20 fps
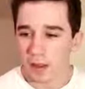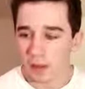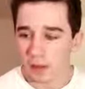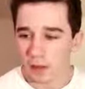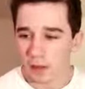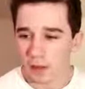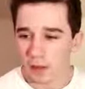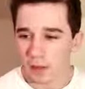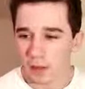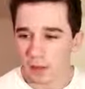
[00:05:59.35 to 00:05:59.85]

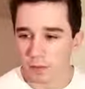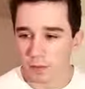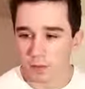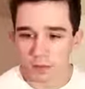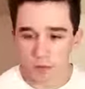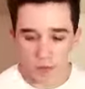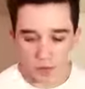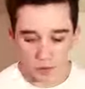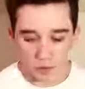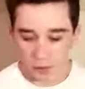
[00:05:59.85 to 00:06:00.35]

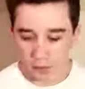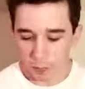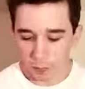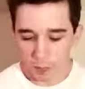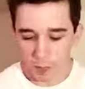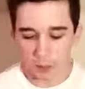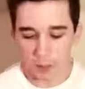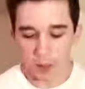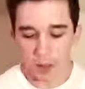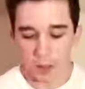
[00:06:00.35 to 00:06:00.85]
You just
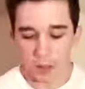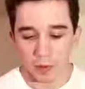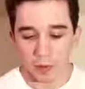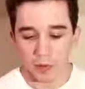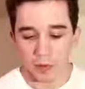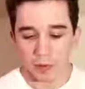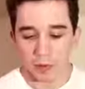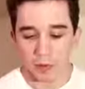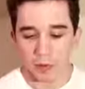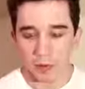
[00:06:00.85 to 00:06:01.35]
pull them on
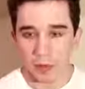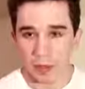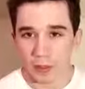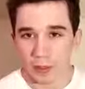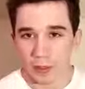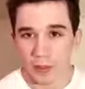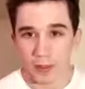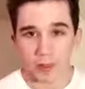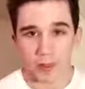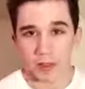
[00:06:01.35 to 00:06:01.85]
your
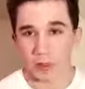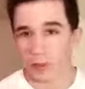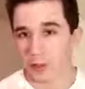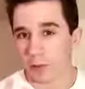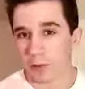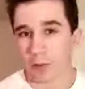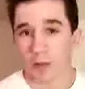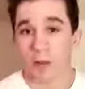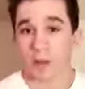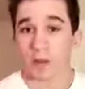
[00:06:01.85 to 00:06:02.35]
fingers and you're
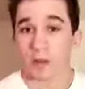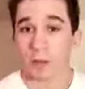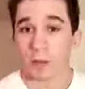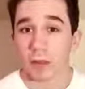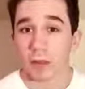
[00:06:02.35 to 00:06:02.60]
ready to